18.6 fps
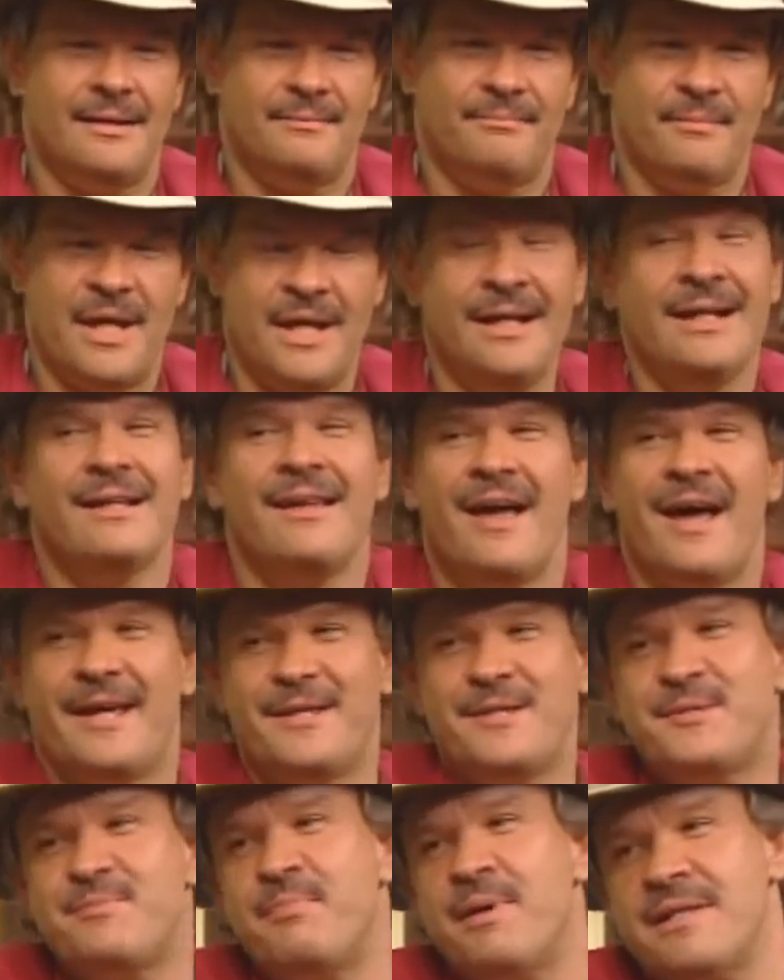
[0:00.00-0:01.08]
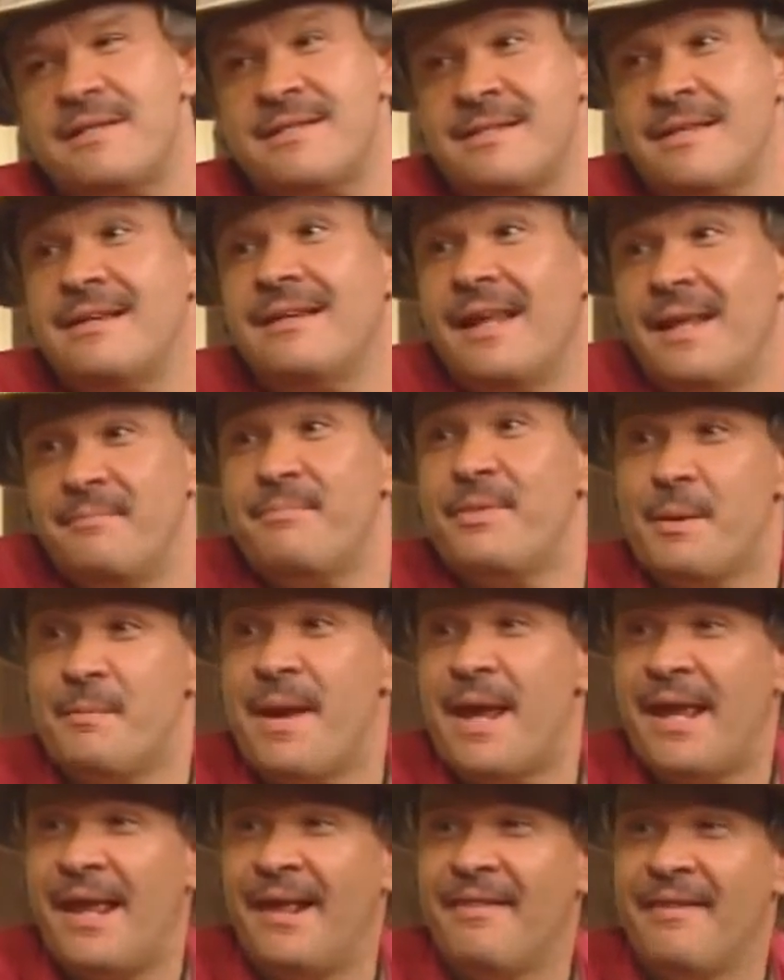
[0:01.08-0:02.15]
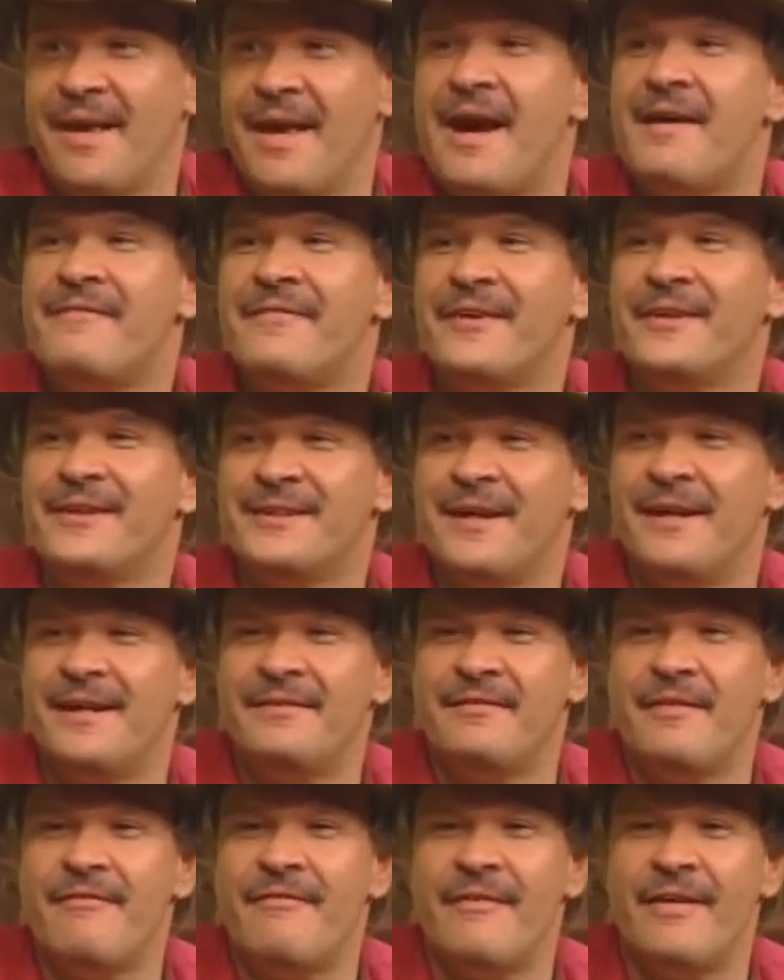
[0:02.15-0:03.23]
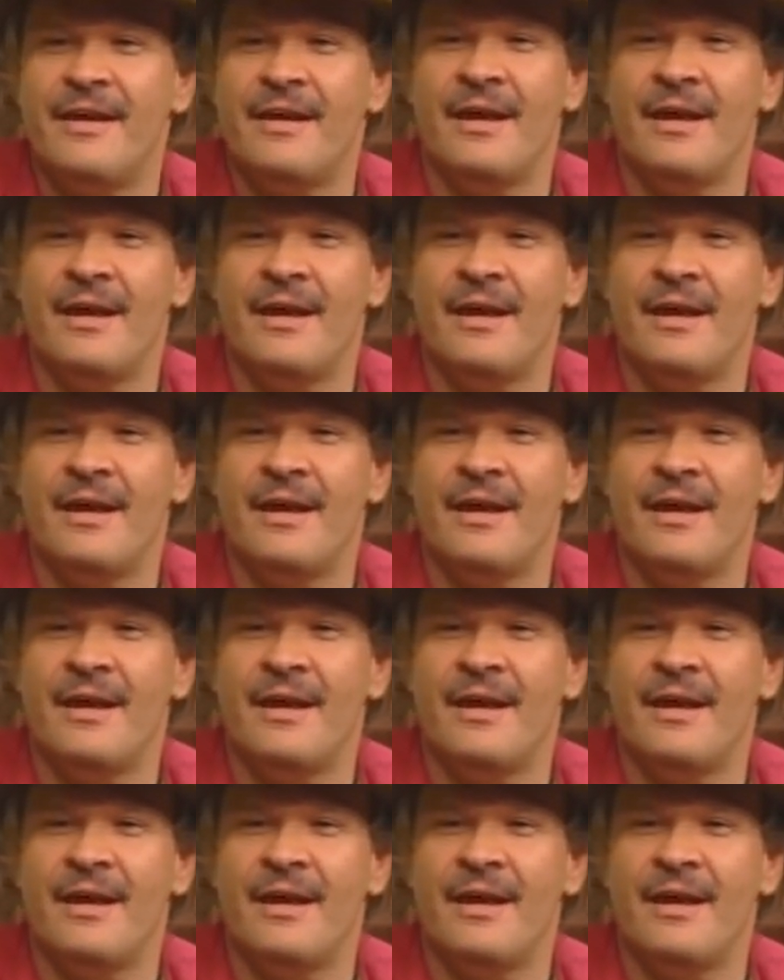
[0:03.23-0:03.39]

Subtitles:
inclines, but still, they're making the effort, kind of a thing.